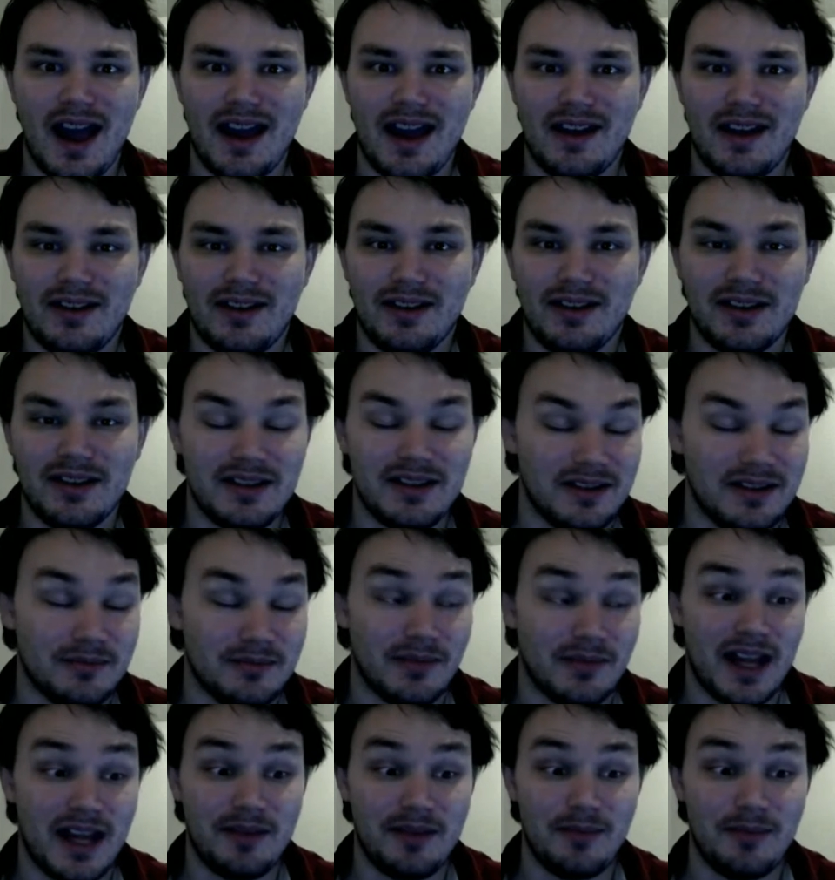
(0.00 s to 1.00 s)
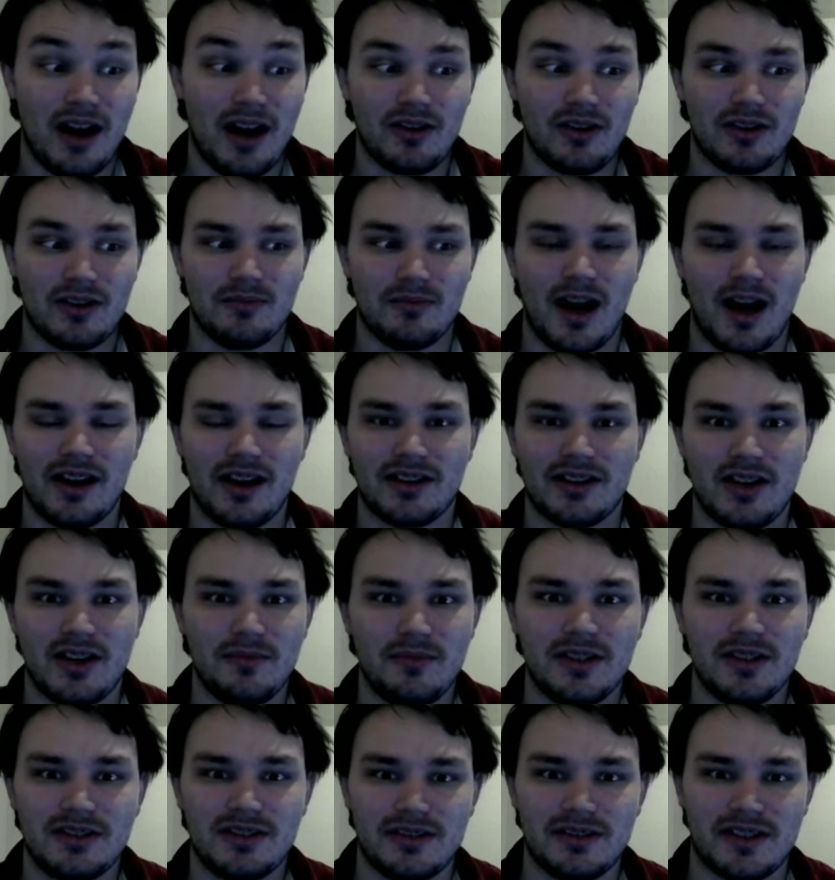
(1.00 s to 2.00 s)

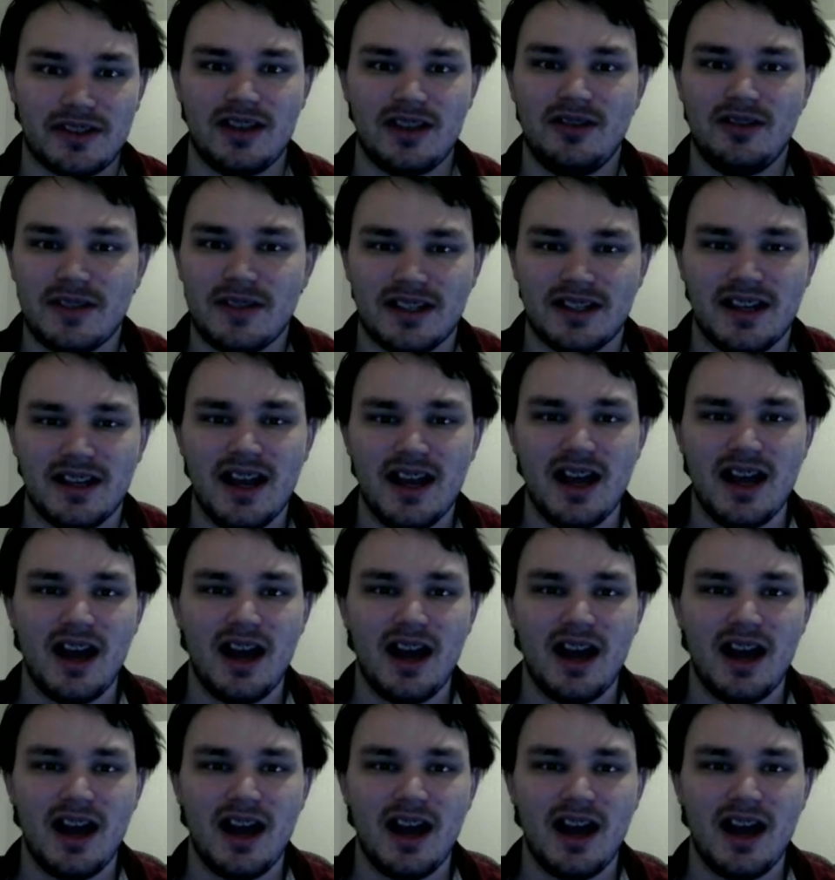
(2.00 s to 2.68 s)
human to human,